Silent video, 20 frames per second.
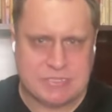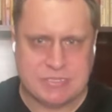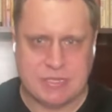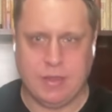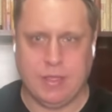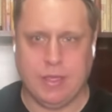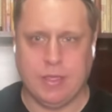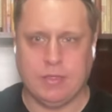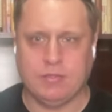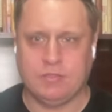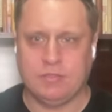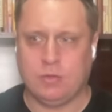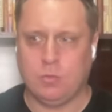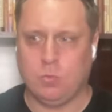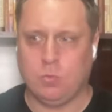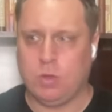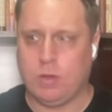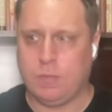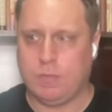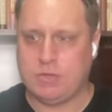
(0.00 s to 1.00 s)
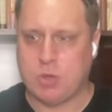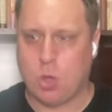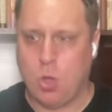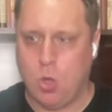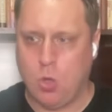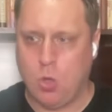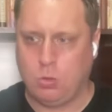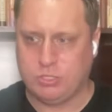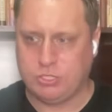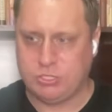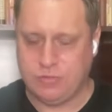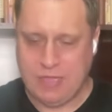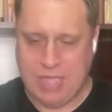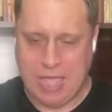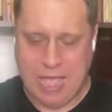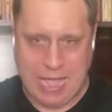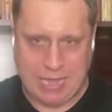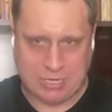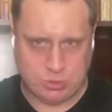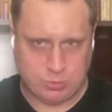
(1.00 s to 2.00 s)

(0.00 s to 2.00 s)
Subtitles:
it is, it would hold to the actual